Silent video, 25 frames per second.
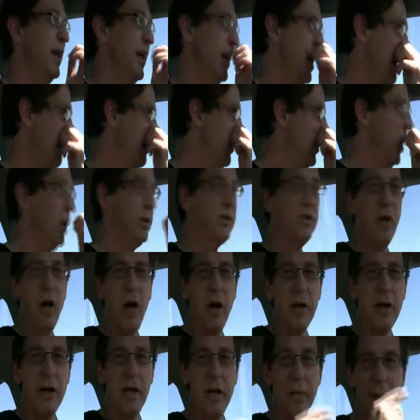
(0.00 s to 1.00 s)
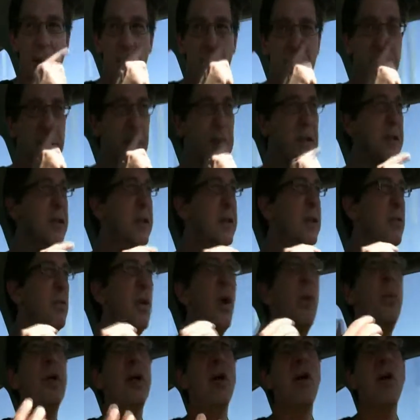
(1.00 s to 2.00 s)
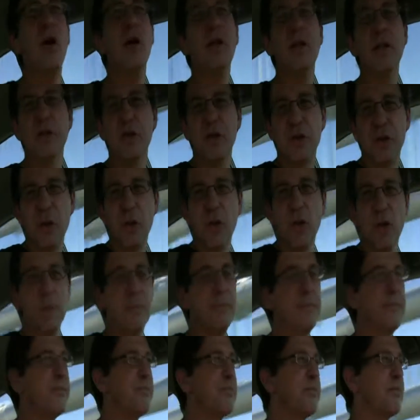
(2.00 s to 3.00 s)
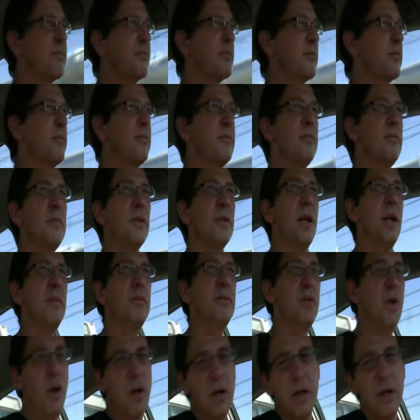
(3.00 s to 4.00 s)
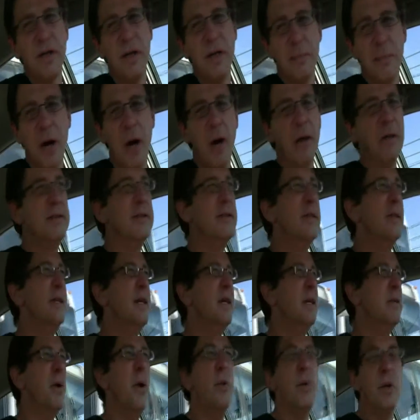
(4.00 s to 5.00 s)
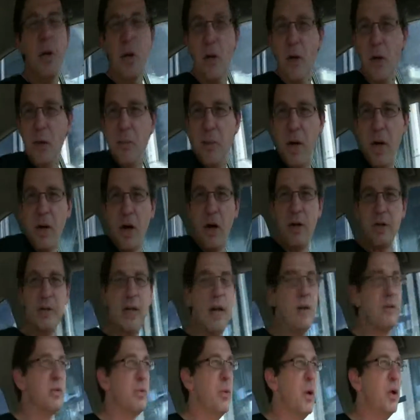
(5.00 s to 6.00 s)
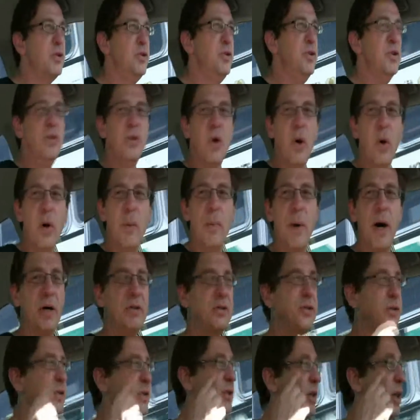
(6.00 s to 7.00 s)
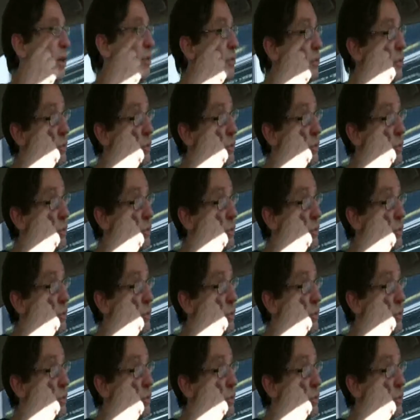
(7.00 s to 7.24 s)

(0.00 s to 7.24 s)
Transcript: Yeah, I'm not talking about what we learn in school. I'm talking about what we learn about ourselves. What do you know about this?